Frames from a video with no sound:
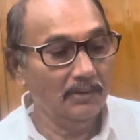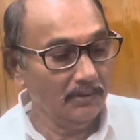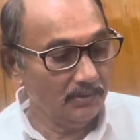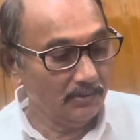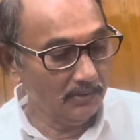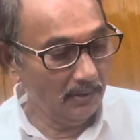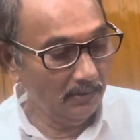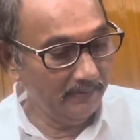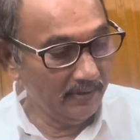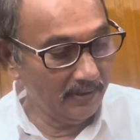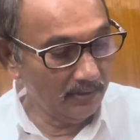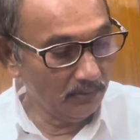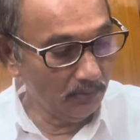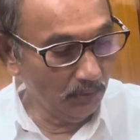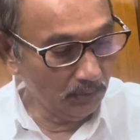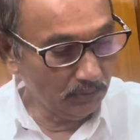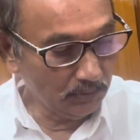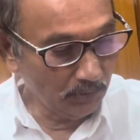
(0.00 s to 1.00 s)
So, when you
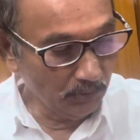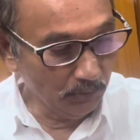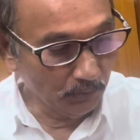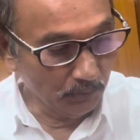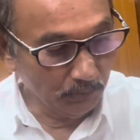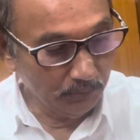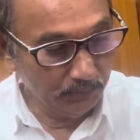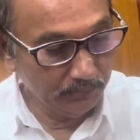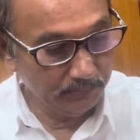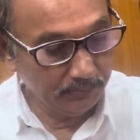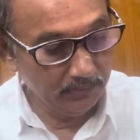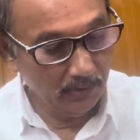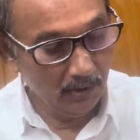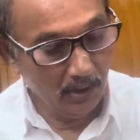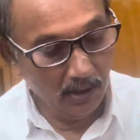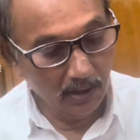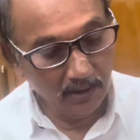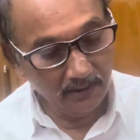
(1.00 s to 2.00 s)
go through
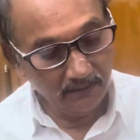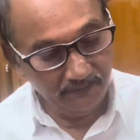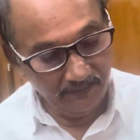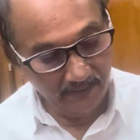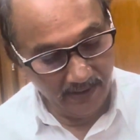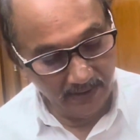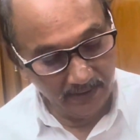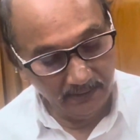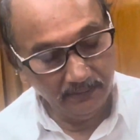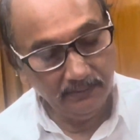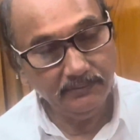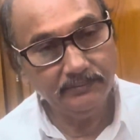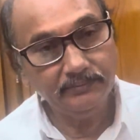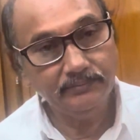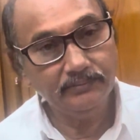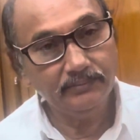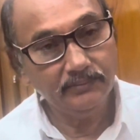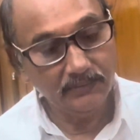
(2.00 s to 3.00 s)
Order 5
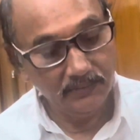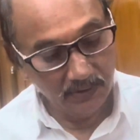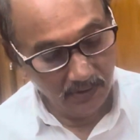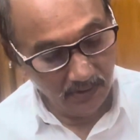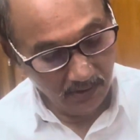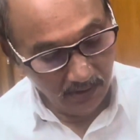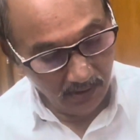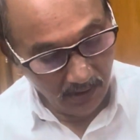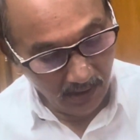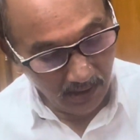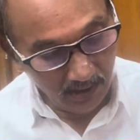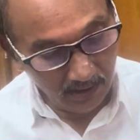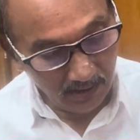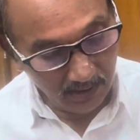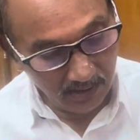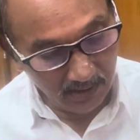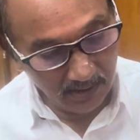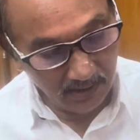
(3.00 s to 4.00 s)

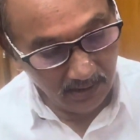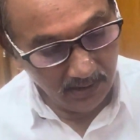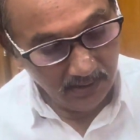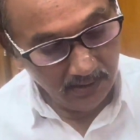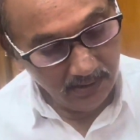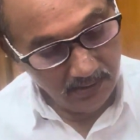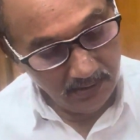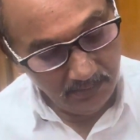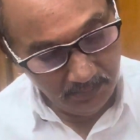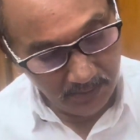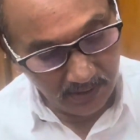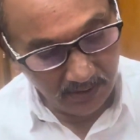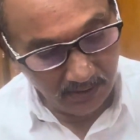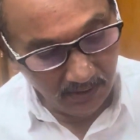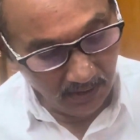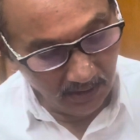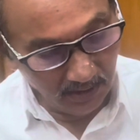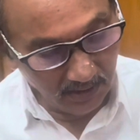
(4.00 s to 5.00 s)
and uh,
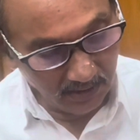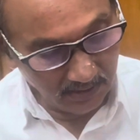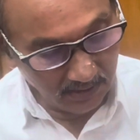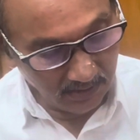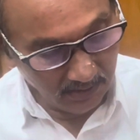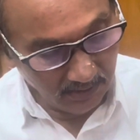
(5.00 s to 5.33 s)
particularly